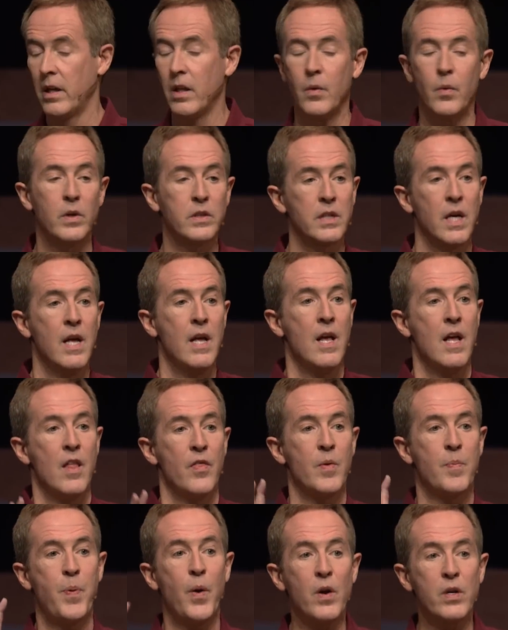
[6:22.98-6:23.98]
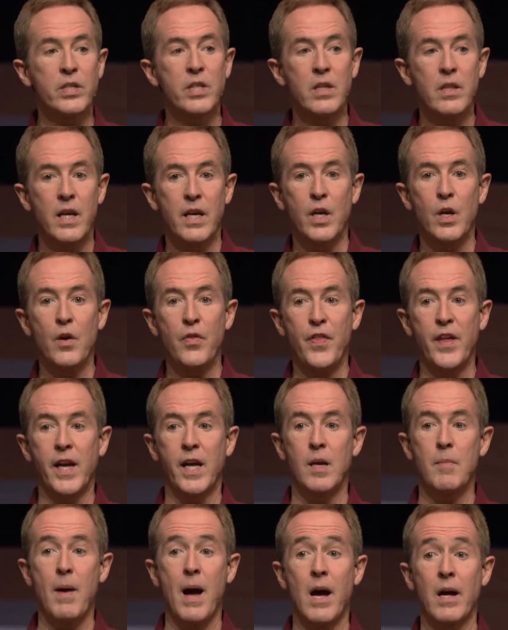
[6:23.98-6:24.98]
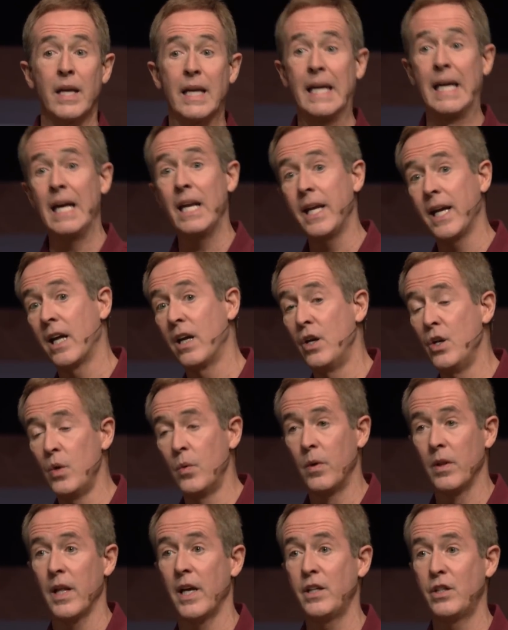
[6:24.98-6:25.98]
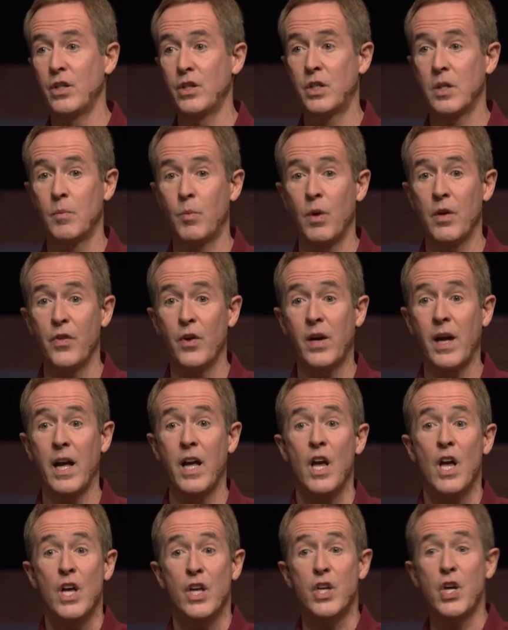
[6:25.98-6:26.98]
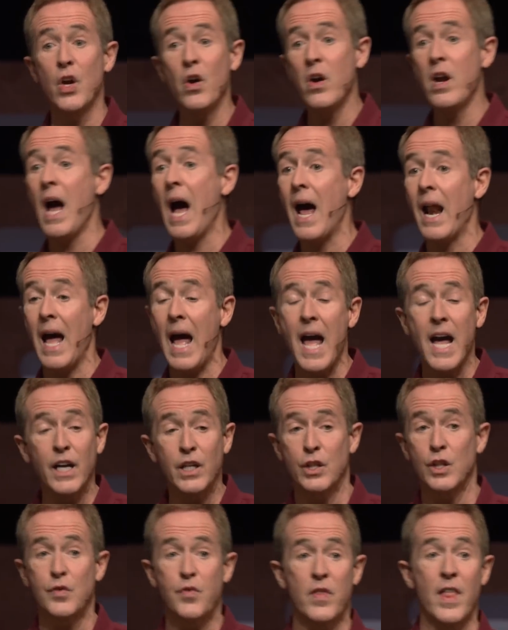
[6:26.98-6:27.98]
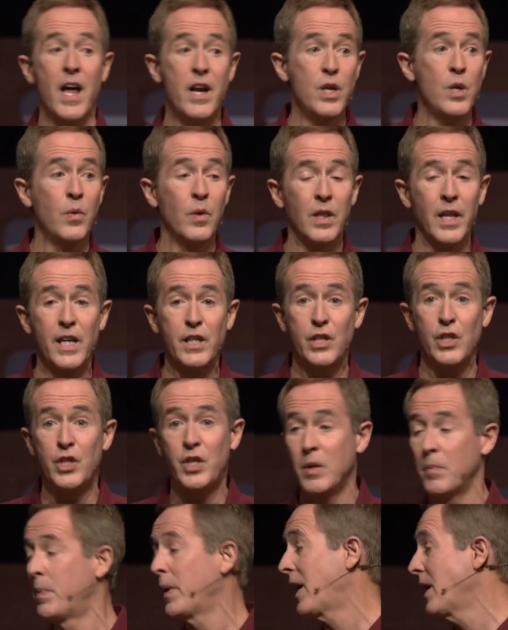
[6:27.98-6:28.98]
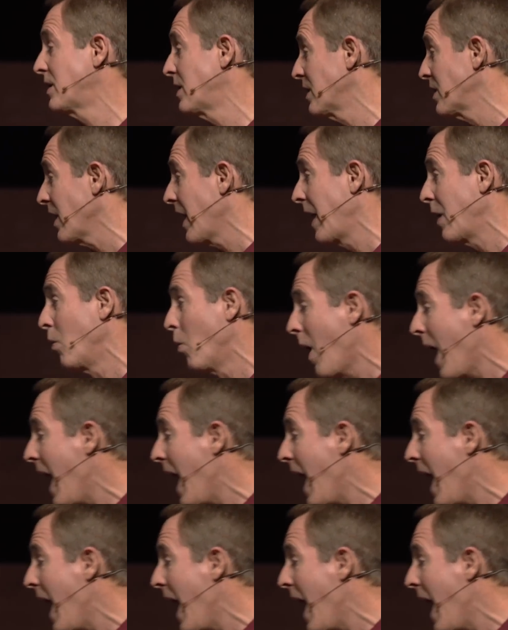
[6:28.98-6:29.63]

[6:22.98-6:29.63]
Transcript: In other words, the person that you're thinking about getting in a new relationship with, okay, you're not anxious for that new relationship because it's like,